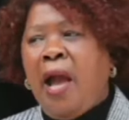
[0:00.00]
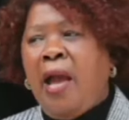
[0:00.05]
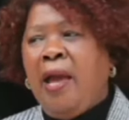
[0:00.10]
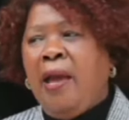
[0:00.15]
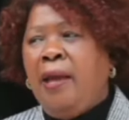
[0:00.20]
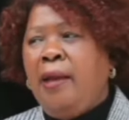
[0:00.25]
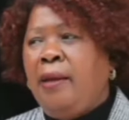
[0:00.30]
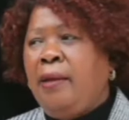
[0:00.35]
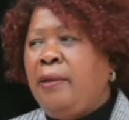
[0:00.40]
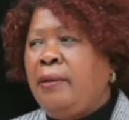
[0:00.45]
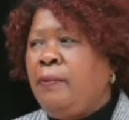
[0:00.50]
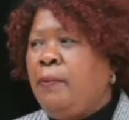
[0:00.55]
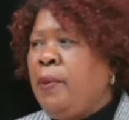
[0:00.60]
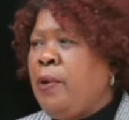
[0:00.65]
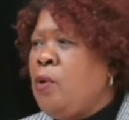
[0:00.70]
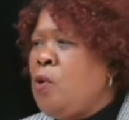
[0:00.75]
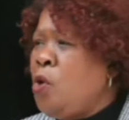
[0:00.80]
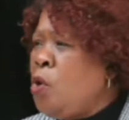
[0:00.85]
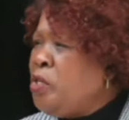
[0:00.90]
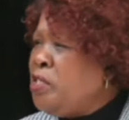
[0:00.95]
I
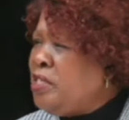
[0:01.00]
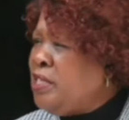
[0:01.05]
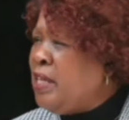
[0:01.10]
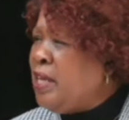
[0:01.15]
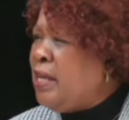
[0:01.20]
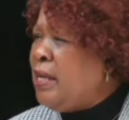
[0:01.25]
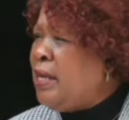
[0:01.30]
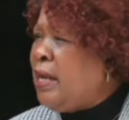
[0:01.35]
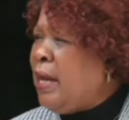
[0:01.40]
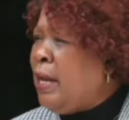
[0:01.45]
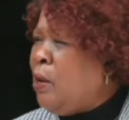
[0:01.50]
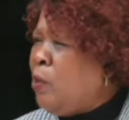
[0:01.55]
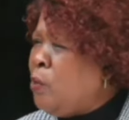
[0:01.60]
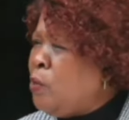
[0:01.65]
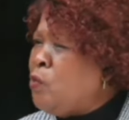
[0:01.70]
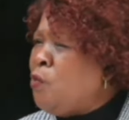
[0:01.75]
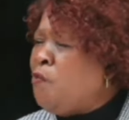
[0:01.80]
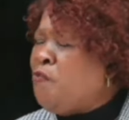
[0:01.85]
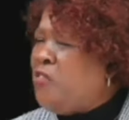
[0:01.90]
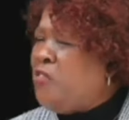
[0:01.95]
will not say a
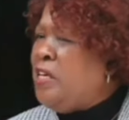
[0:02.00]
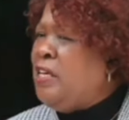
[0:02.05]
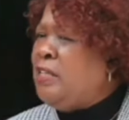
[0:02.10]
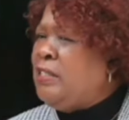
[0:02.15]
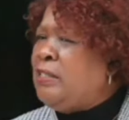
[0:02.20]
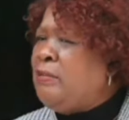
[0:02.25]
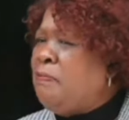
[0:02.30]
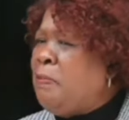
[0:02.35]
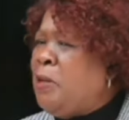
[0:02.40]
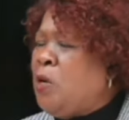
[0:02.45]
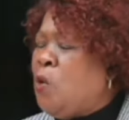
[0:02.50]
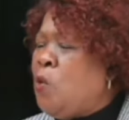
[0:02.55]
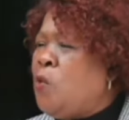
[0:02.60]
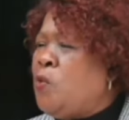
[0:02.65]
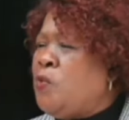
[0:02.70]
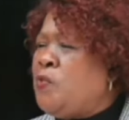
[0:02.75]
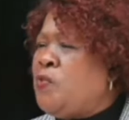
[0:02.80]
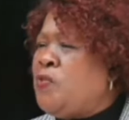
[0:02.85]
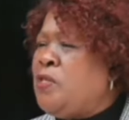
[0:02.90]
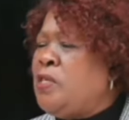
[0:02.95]
lot of things
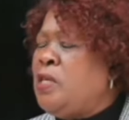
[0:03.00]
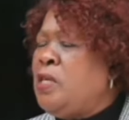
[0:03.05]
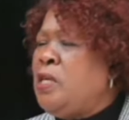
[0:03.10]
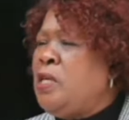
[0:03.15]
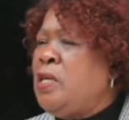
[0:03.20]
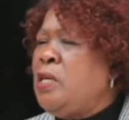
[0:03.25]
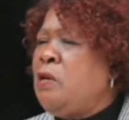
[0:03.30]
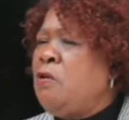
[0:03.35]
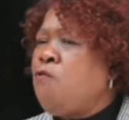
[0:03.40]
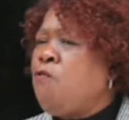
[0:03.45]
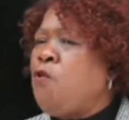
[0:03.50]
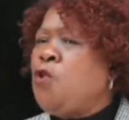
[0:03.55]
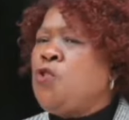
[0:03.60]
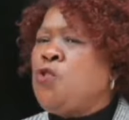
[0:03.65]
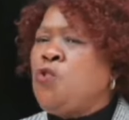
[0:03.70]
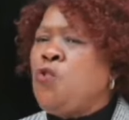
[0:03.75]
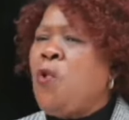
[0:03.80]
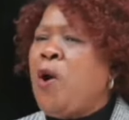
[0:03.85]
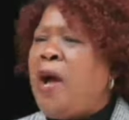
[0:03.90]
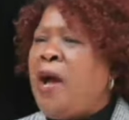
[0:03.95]
because for
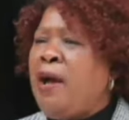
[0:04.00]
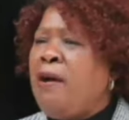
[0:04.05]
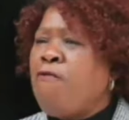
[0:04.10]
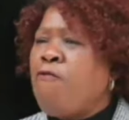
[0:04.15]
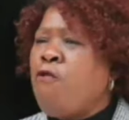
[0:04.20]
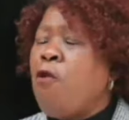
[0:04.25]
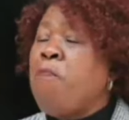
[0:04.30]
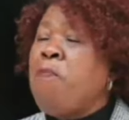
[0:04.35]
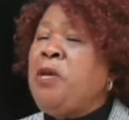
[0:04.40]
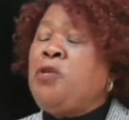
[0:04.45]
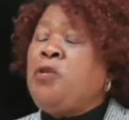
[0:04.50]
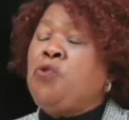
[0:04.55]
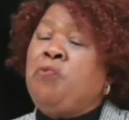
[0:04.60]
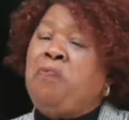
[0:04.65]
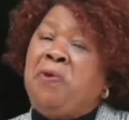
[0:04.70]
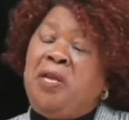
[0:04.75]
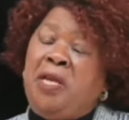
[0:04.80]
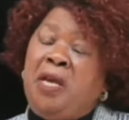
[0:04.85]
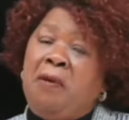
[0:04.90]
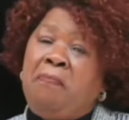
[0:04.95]
sure, for me
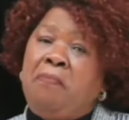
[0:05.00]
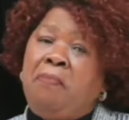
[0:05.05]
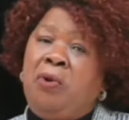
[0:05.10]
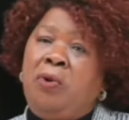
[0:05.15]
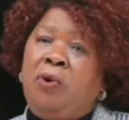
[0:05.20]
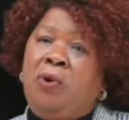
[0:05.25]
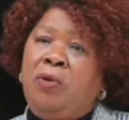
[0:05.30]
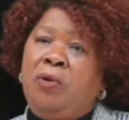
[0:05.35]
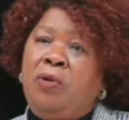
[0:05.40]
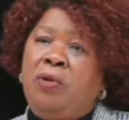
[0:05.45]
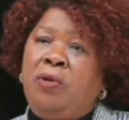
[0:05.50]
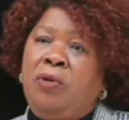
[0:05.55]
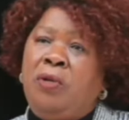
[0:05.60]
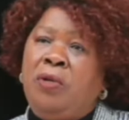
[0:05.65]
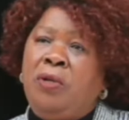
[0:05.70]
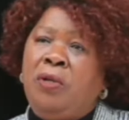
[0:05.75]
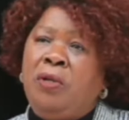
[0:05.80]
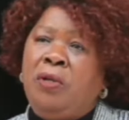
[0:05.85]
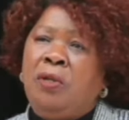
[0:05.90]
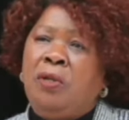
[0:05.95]
to be able,
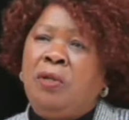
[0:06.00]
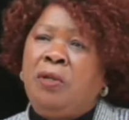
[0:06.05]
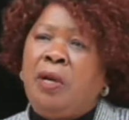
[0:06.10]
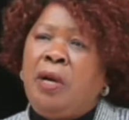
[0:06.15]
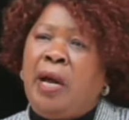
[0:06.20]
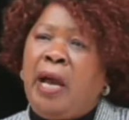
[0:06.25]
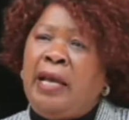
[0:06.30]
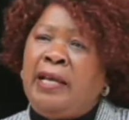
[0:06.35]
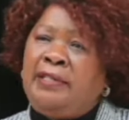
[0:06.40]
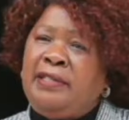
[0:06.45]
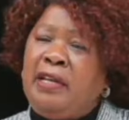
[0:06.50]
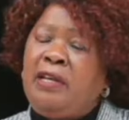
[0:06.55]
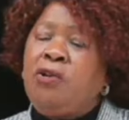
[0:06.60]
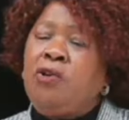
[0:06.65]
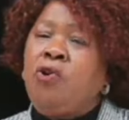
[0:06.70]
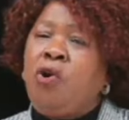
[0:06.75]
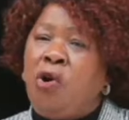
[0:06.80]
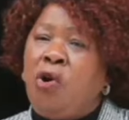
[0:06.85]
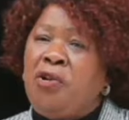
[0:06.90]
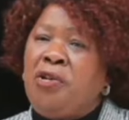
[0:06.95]
I
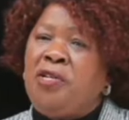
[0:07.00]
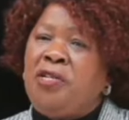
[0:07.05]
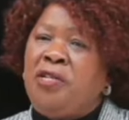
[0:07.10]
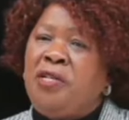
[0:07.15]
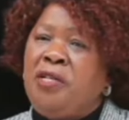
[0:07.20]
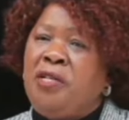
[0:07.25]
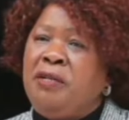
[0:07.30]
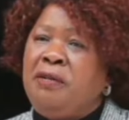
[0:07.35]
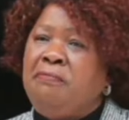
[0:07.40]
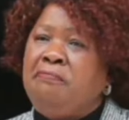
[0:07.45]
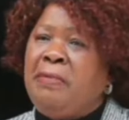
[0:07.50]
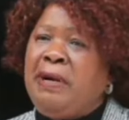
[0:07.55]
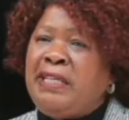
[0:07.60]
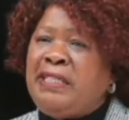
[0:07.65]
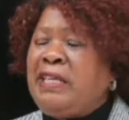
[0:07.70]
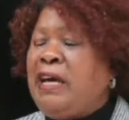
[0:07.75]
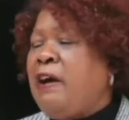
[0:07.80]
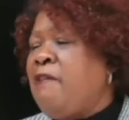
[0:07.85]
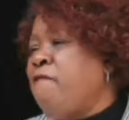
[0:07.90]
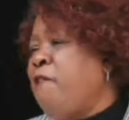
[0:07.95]
said God
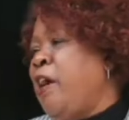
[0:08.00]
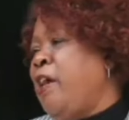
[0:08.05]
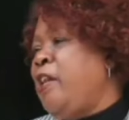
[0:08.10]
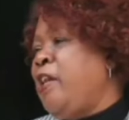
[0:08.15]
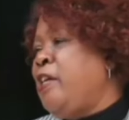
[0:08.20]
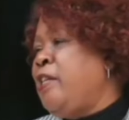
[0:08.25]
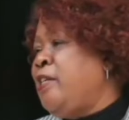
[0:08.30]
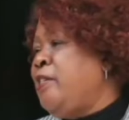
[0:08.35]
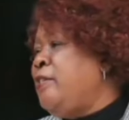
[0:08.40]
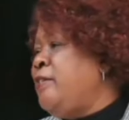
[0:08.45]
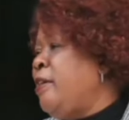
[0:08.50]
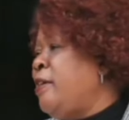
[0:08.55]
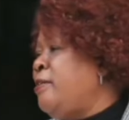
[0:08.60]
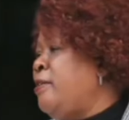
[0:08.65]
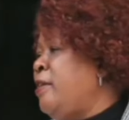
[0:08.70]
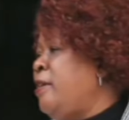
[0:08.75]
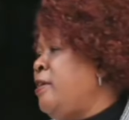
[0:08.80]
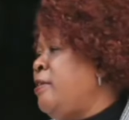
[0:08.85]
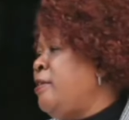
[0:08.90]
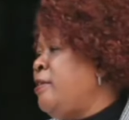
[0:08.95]
must have guided His
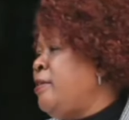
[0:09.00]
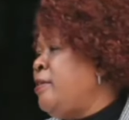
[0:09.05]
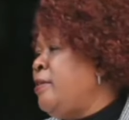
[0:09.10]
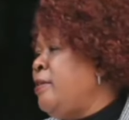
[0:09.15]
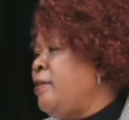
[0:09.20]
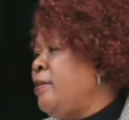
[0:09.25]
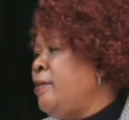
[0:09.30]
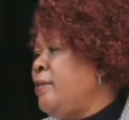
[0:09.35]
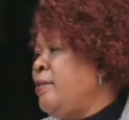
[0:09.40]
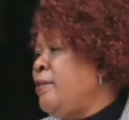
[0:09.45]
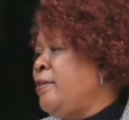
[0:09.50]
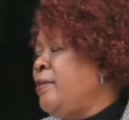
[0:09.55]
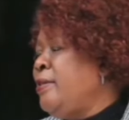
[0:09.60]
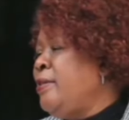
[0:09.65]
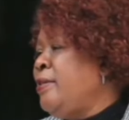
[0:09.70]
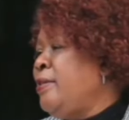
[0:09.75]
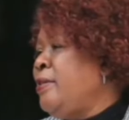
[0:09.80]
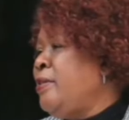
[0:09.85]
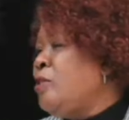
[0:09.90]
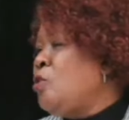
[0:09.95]
Excellency
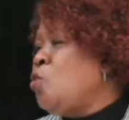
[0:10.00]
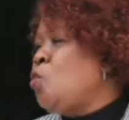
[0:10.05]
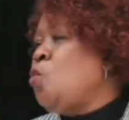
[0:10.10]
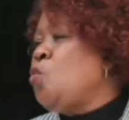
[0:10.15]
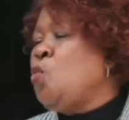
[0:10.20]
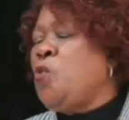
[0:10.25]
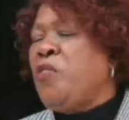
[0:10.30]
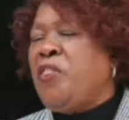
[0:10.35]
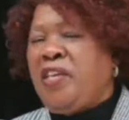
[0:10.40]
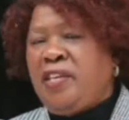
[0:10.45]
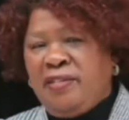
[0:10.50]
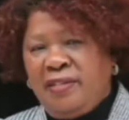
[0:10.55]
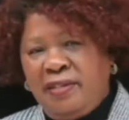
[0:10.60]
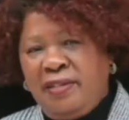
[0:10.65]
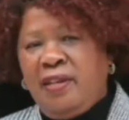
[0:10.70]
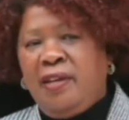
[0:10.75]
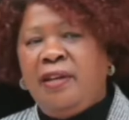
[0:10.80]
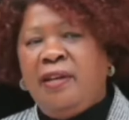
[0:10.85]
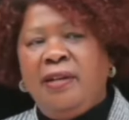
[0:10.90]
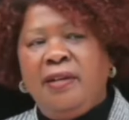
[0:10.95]
to do this
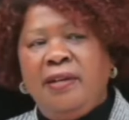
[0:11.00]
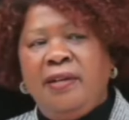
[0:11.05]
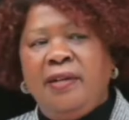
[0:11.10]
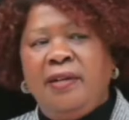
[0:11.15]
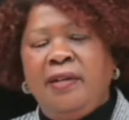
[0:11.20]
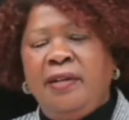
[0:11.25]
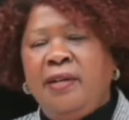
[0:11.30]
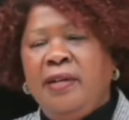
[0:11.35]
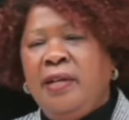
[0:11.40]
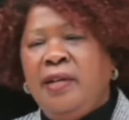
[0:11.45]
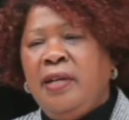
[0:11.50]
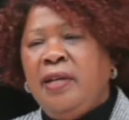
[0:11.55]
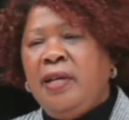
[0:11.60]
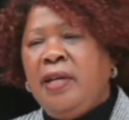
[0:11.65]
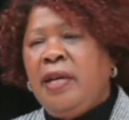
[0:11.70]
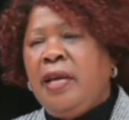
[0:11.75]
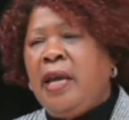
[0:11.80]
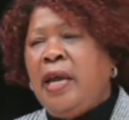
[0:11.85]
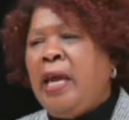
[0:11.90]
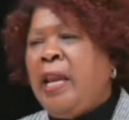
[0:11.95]
thing.
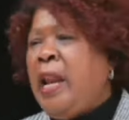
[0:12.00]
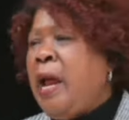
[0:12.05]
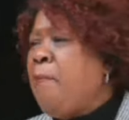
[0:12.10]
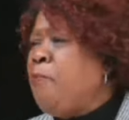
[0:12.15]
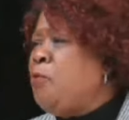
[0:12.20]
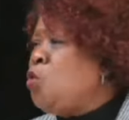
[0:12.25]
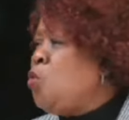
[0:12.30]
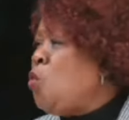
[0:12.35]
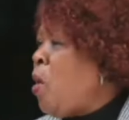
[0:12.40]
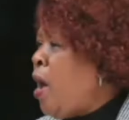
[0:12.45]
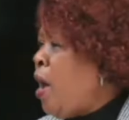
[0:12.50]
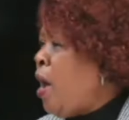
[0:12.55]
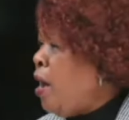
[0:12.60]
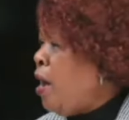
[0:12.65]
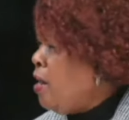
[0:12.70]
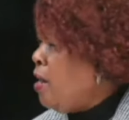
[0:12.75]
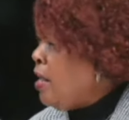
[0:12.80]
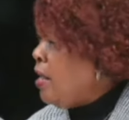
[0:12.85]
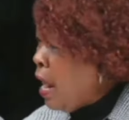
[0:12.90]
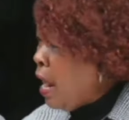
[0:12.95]
And I'm sure
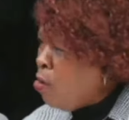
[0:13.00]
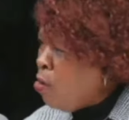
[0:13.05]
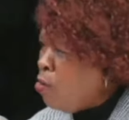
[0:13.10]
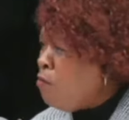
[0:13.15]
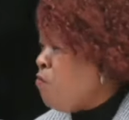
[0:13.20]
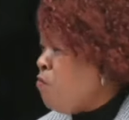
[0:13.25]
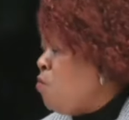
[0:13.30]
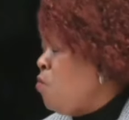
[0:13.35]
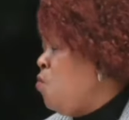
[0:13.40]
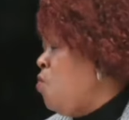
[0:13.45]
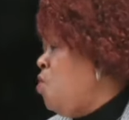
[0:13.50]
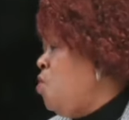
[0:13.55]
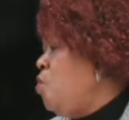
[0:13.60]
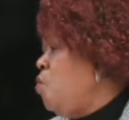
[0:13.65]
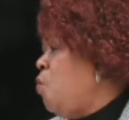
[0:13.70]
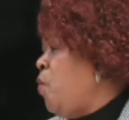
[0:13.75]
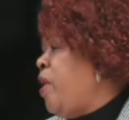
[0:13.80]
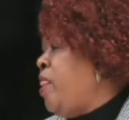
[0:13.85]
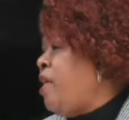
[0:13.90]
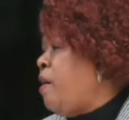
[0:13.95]
none of you
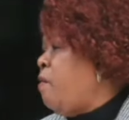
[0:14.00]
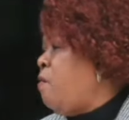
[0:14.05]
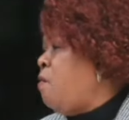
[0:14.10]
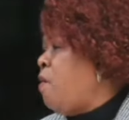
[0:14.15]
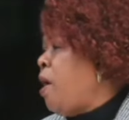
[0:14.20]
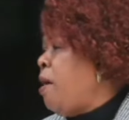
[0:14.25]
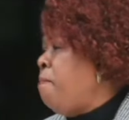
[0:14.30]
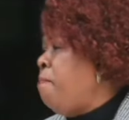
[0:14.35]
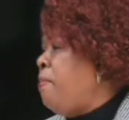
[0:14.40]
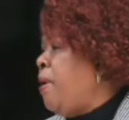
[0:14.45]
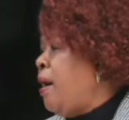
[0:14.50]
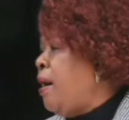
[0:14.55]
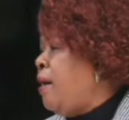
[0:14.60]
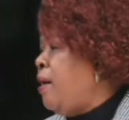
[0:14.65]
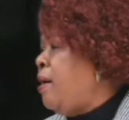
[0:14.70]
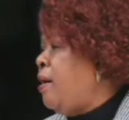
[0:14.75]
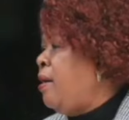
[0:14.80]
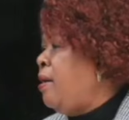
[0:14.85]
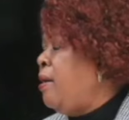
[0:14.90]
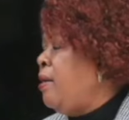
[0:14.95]
knew whether I would come
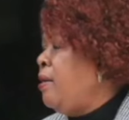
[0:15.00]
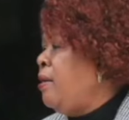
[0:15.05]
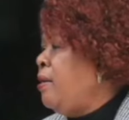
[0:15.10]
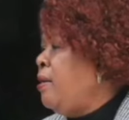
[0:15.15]
back.